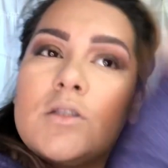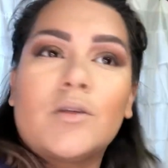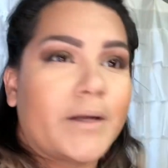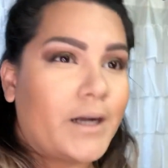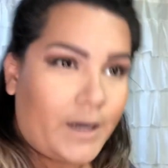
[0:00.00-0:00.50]

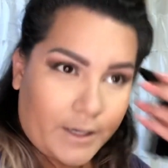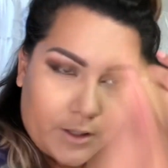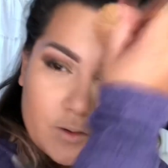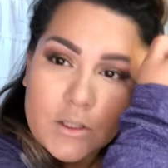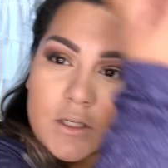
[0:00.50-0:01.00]
So I kind of
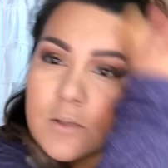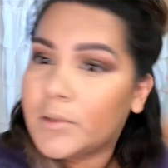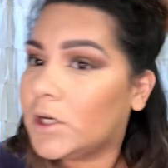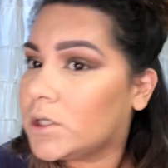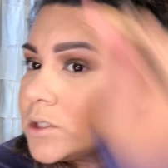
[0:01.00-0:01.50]
use it as a
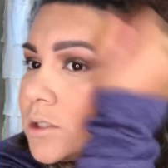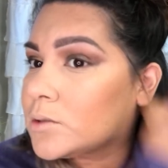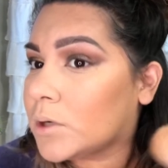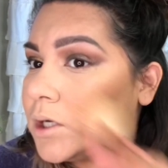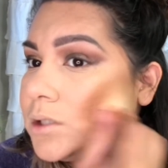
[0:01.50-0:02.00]
blush as
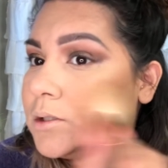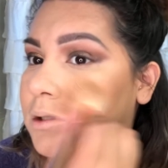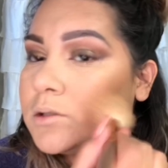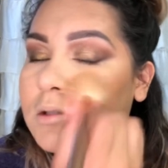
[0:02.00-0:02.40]
well.